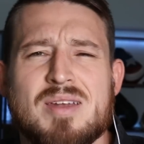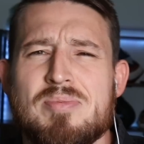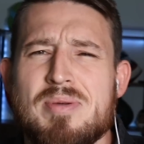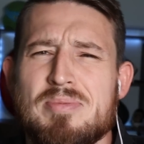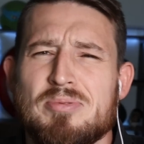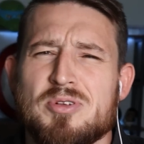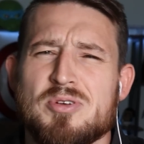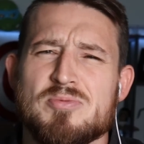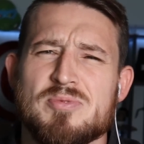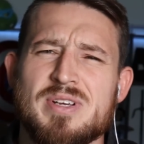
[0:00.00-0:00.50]
A
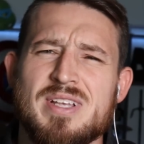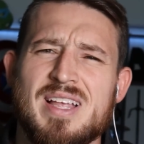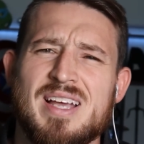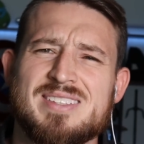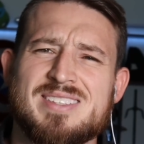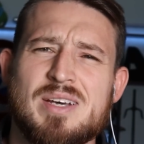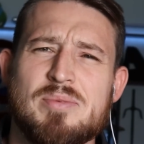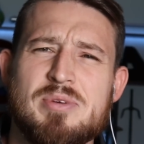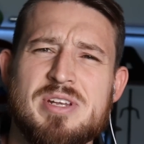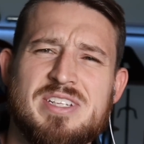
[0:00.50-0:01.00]
lot of people don't
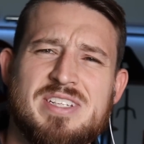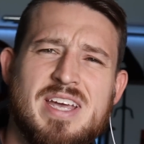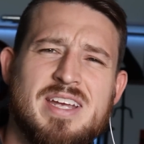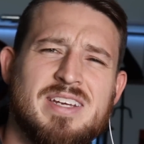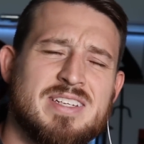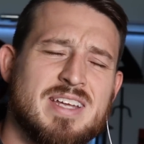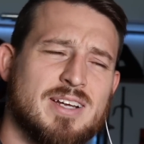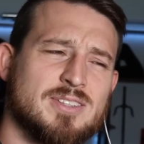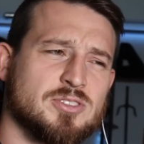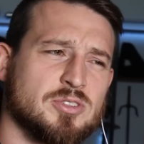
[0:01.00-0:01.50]
realize how many
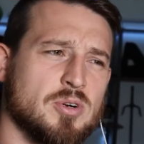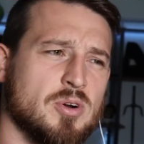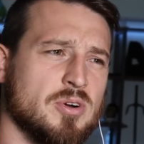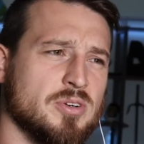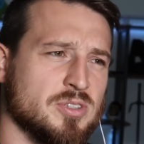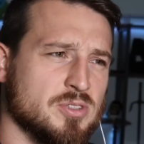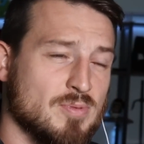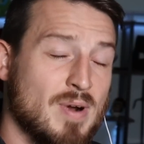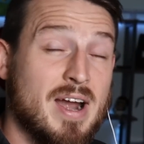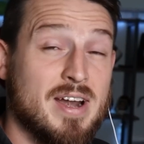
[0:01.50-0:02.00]
takedowns there
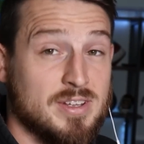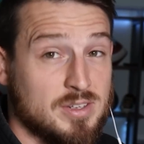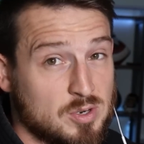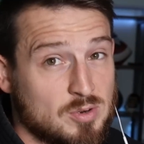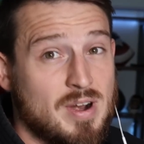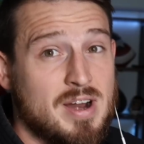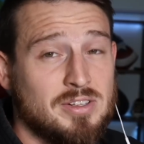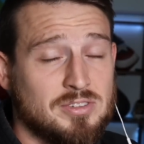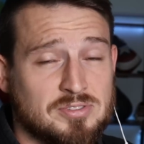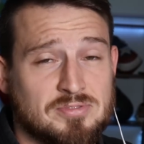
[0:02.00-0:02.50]
are in
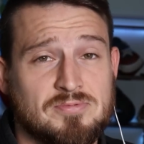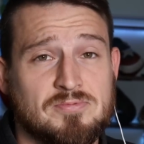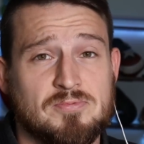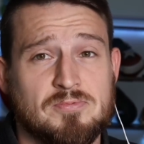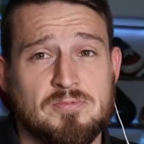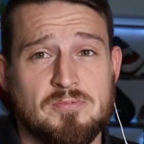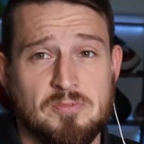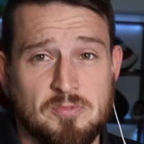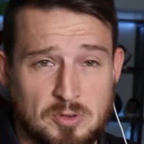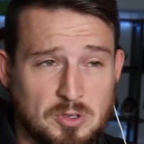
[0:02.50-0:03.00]
karate. Karate's
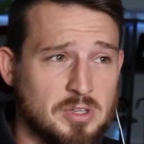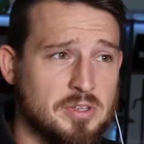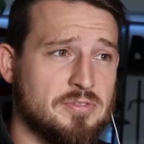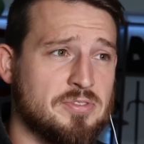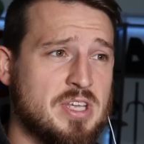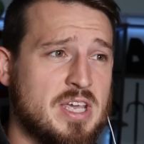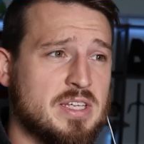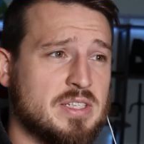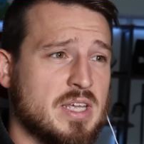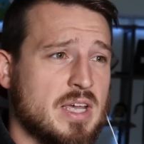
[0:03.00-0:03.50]

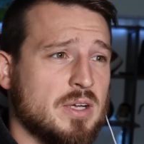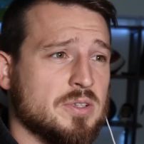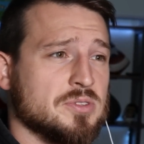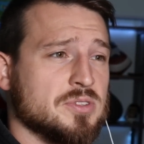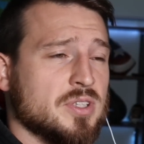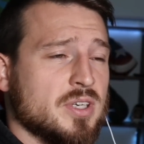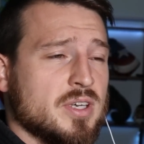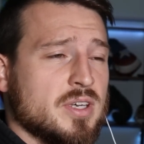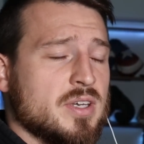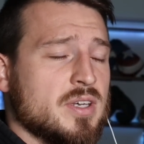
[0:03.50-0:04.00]
full of
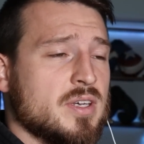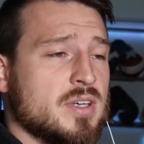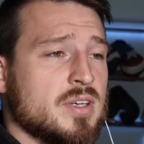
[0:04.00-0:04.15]
takedowns.